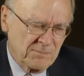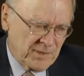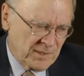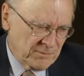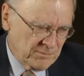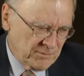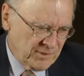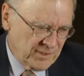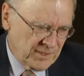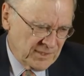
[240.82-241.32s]

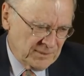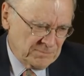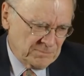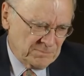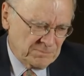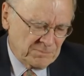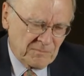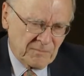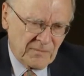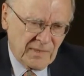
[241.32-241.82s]
memory.
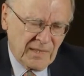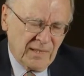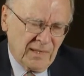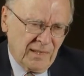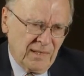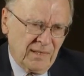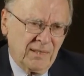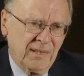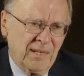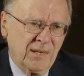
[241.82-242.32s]

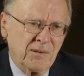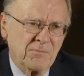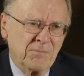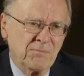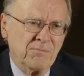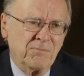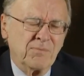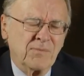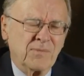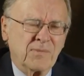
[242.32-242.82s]
Now,
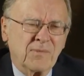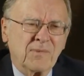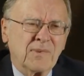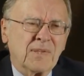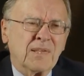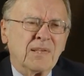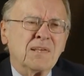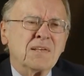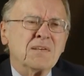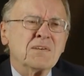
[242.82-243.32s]

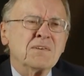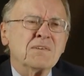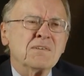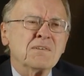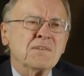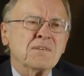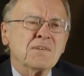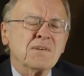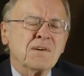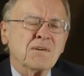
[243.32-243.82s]

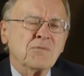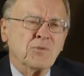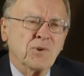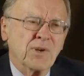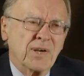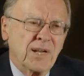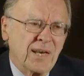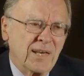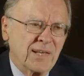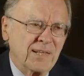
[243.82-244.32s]

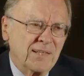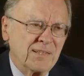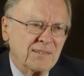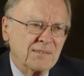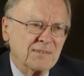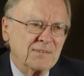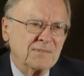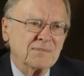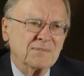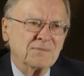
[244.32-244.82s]
when I
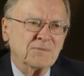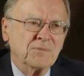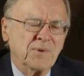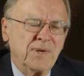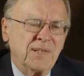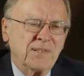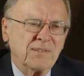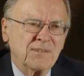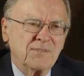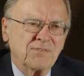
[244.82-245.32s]

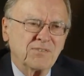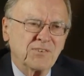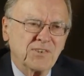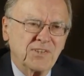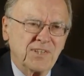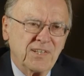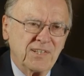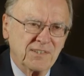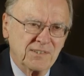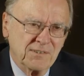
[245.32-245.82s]
went for
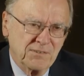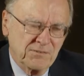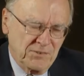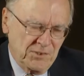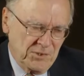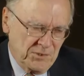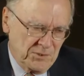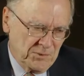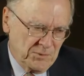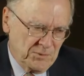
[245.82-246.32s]
the
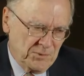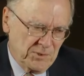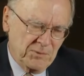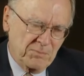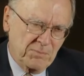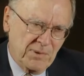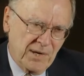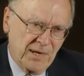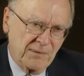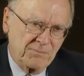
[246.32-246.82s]
interview
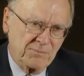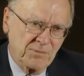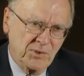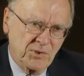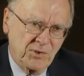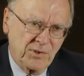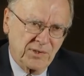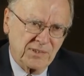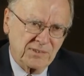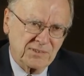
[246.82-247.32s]
with Bob
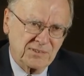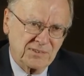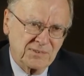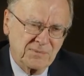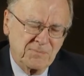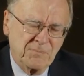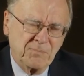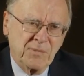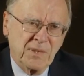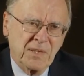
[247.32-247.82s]
Noyce,
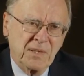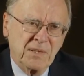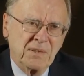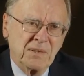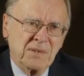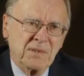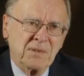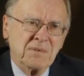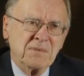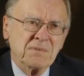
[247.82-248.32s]

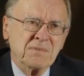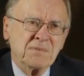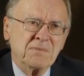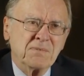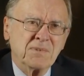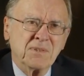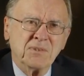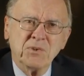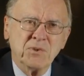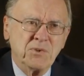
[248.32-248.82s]

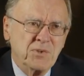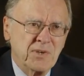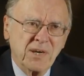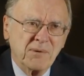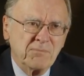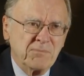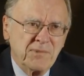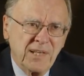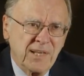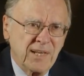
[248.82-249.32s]
the new
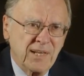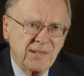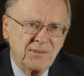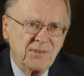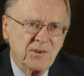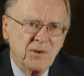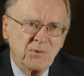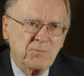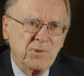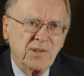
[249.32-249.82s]
company had
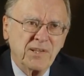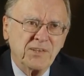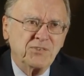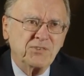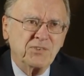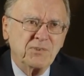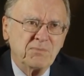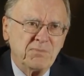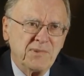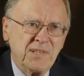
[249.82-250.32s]
no
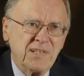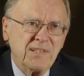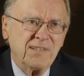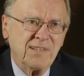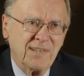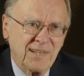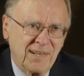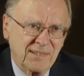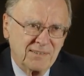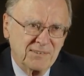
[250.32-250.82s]
place to meet
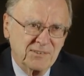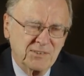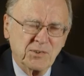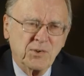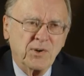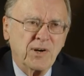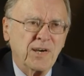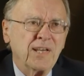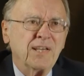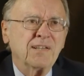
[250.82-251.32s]
yet,
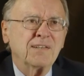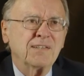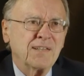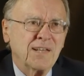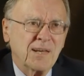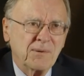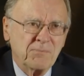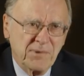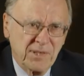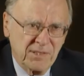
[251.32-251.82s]
so I ended
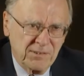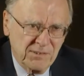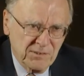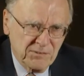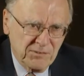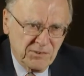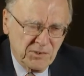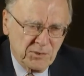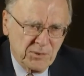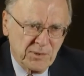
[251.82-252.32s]
up
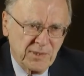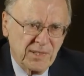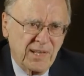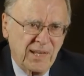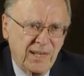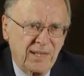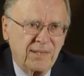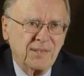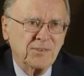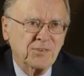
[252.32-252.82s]
interviewing
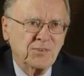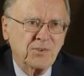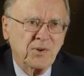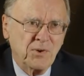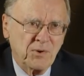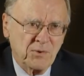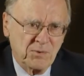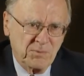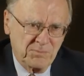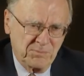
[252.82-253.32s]
at his
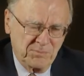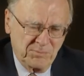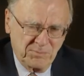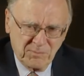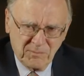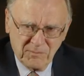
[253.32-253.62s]
home.